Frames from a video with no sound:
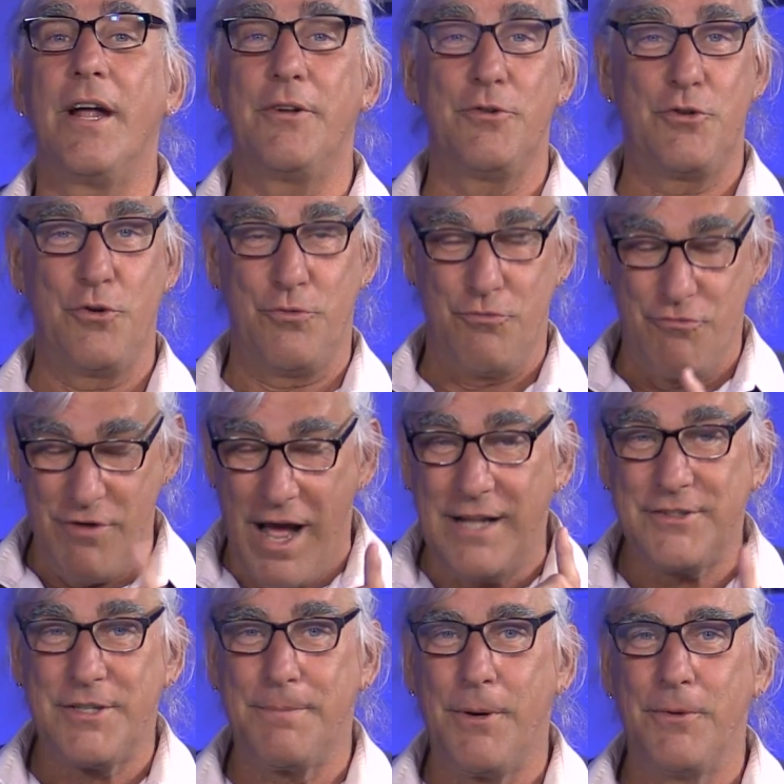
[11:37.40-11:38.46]
letters you're
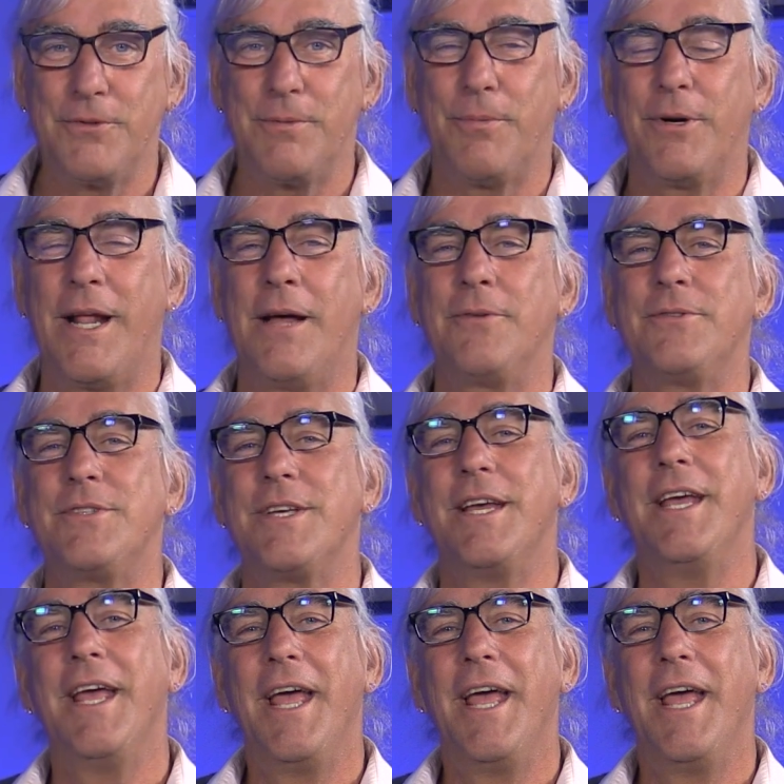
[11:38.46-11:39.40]
not supposed to pronounce,